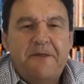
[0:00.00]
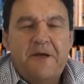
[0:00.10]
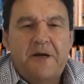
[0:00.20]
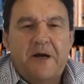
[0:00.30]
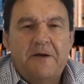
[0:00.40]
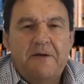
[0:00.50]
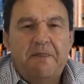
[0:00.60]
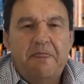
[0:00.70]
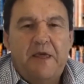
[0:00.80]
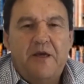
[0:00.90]
you know,
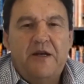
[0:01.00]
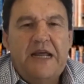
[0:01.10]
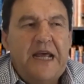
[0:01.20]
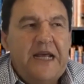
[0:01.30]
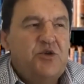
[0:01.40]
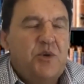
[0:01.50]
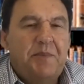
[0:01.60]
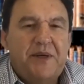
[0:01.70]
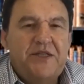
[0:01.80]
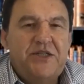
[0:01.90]
you need to
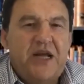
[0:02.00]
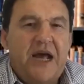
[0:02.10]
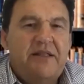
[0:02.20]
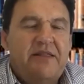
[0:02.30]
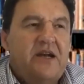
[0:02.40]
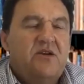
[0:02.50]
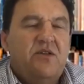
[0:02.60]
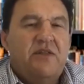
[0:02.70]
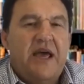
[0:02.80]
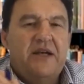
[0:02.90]
appreciate
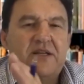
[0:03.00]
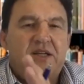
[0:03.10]
that